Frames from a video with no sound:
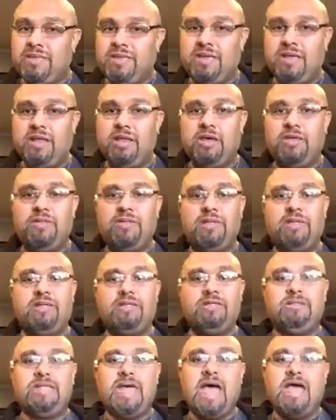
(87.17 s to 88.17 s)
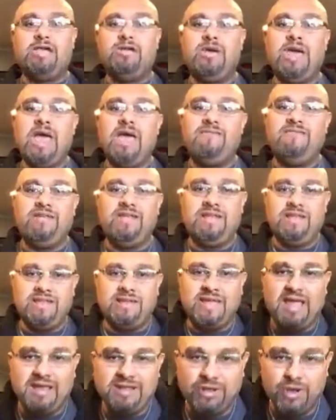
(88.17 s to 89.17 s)
you know, now you have an
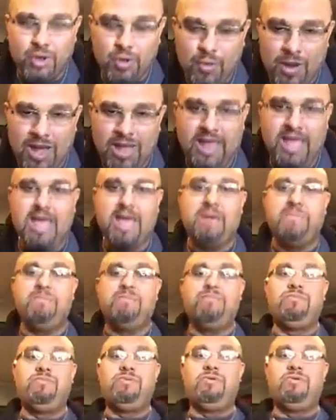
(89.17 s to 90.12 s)
indication of who I am.